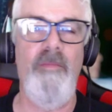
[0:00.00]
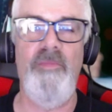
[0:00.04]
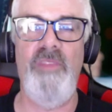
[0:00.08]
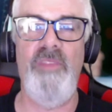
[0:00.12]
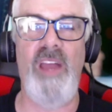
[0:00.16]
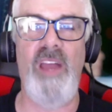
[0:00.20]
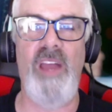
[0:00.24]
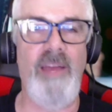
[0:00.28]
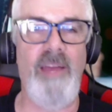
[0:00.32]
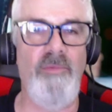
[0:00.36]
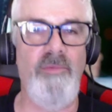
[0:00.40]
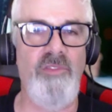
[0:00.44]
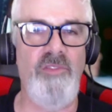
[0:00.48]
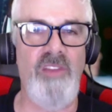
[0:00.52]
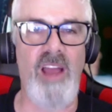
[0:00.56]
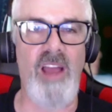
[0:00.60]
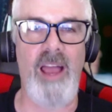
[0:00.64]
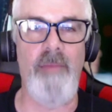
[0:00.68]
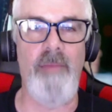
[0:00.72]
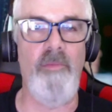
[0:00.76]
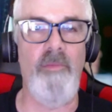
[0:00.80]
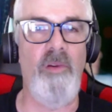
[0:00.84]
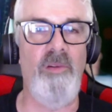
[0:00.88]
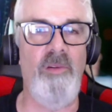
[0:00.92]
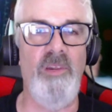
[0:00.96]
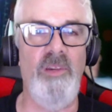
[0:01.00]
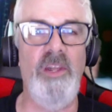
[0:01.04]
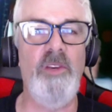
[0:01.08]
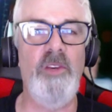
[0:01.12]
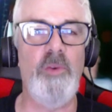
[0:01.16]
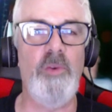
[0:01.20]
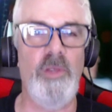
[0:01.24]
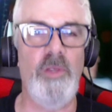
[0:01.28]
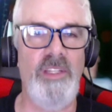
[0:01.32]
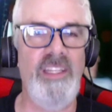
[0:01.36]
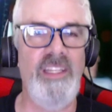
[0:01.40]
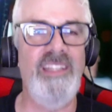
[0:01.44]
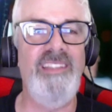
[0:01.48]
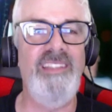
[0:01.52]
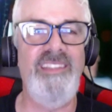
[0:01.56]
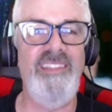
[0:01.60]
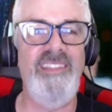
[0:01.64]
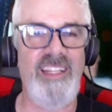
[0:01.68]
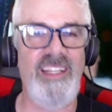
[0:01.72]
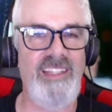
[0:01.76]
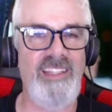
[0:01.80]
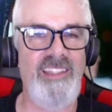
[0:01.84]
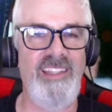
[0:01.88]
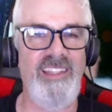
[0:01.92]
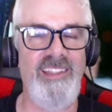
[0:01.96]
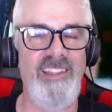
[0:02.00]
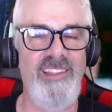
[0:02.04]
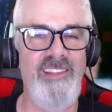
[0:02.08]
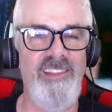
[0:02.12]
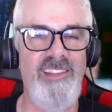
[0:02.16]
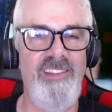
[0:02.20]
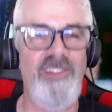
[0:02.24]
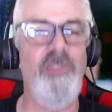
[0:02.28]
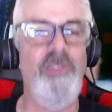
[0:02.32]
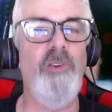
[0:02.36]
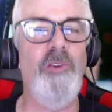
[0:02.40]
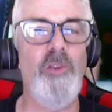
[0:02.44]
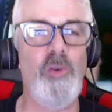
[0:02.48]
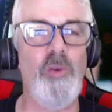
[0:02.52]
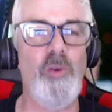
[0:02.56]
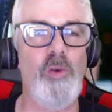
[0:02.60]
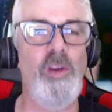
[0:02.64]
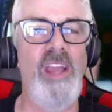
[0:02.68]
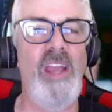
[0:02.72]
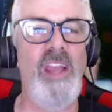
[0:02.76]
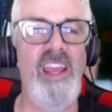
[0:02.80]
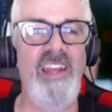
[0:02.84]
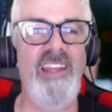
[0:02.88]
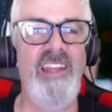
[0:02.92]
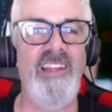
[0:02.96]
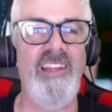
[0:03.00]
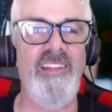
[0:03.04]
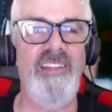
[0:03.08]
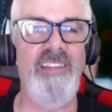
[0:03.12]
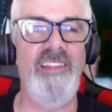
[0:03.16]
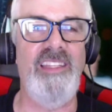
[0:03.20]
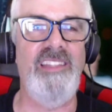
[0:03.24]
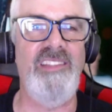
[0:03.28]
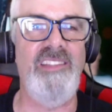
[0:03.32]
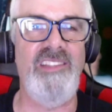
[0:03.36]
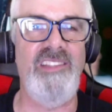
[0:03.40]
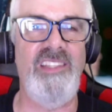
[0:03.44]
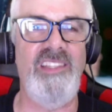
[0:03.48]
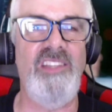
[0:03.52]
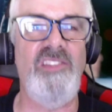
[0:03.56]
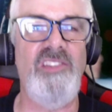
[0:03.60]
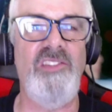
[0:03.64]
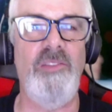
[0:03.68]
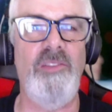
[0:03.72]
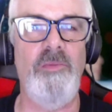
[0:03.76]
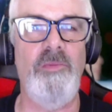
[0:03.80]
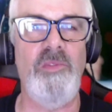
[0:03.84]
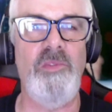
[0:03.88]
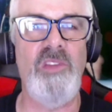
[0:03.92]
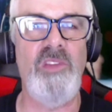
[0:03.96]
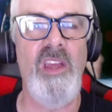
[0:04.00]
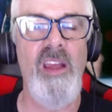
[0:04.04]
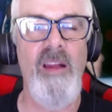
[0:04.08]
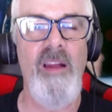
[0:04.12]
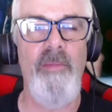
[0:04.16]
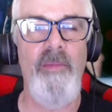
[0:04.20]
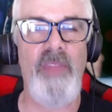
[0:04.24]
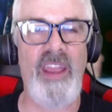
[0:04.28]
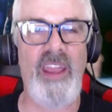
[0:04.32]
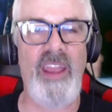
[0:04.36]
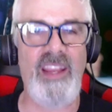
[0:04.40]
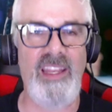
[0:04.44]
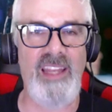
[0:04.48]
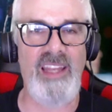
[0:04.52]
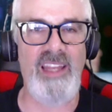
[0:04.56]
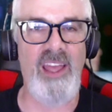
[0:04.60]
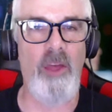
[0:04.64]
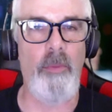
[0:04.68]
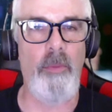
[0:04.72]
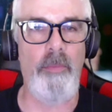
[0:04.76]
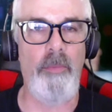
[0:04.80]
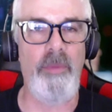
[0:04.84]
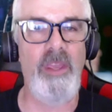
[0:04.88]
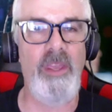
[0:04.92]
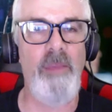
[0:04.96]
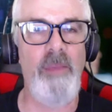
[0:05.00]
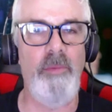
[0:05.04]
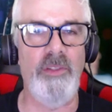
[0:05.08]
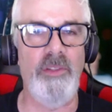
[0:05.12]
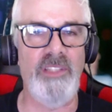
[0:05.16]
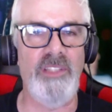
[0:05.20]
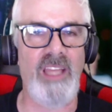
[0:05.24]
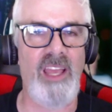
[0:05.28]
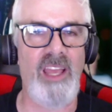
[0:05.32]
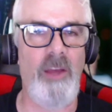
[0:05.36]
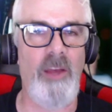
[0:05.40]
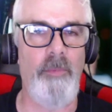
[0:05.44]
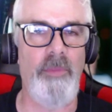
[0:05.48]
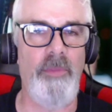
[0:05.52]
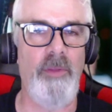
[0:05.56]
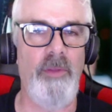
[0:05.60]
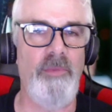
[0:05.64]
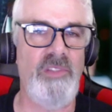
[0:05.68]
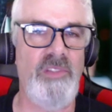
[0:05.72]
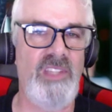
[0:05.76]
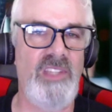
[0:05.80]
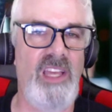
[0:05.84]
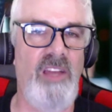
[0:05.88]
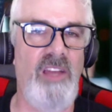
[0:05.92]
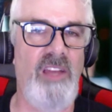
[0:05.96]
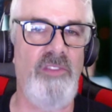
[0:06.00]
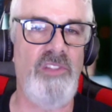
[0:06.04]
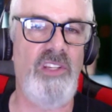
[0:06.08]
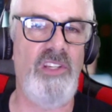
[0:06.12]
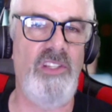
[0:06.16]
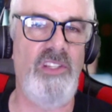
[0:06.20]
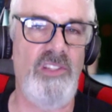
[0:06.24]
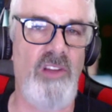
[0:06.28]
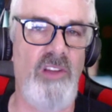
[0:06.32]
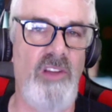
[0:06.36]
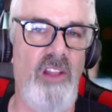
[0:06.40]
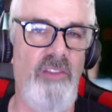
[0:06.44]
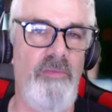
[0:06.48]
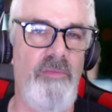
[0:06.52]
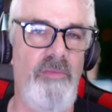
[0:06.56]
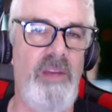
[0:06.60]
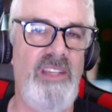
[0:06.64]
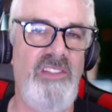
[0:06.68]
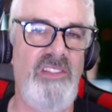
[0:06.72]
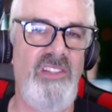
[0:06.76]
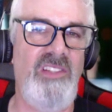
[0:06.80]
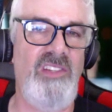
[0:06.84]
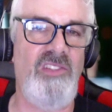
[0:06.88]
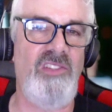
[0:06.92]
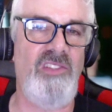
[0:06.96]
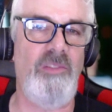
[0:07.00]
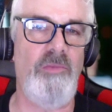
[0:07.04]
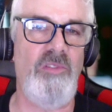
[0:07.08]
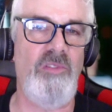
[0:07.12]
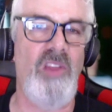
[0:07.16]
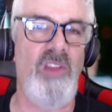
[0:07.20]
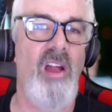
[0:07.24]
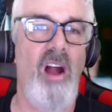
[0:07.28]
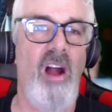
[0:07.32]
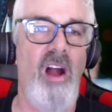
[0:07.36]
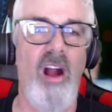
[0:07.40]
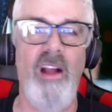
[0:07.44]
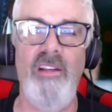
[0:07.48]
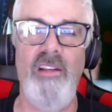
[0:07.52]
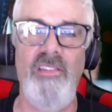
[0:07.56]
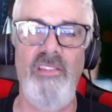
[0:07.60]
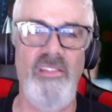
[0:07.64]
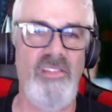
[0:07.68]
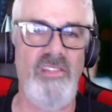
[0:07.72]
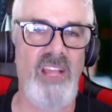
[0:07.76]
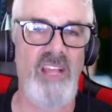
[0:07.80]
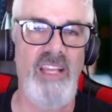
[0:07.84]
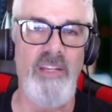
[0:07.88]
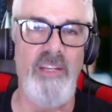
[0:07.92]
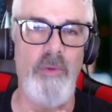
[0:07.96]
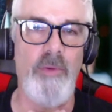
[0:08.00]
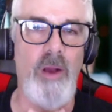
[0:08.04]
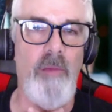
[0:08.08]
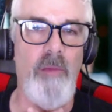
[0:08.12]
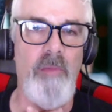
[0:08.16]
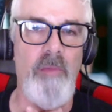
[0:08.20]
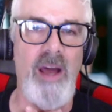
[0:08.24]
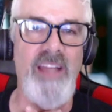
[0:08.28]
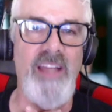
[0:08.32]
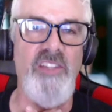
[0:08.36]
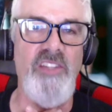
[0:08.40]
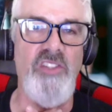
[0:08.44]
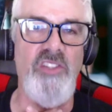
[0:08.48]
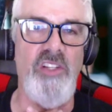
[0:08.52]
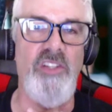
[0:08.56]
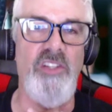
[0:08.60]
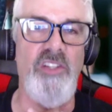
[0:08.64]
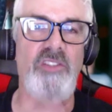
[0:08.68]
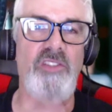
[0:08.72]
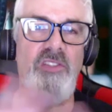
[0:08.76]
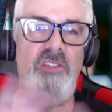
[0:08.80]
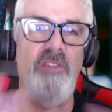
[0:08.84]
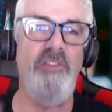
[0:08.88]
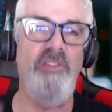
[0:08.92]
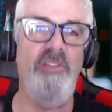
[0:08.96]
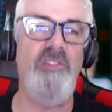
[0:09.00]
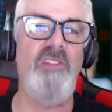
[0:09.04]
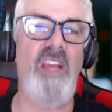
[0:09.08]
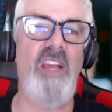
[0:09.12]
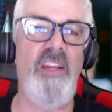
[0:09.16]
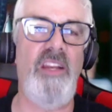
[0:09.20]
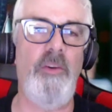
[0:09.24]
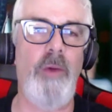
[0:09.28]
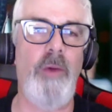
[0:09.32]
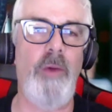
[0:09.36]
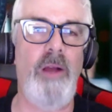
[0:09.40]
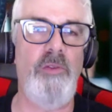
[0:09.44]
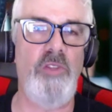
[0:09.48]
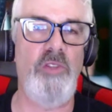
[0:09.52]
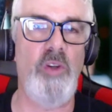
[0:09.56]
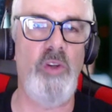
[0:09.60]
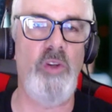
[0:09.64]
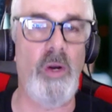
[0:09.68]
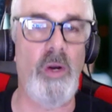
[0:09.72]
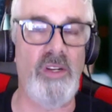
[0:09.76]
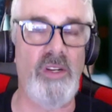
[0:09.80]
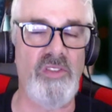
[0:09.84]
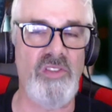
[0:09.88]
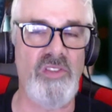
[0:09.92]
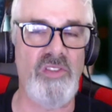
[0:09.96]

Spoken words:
I'm literally addicted to creating these systems that can help people to help themselves, because all of my systems aren't designed around my genius. They're designed around yours,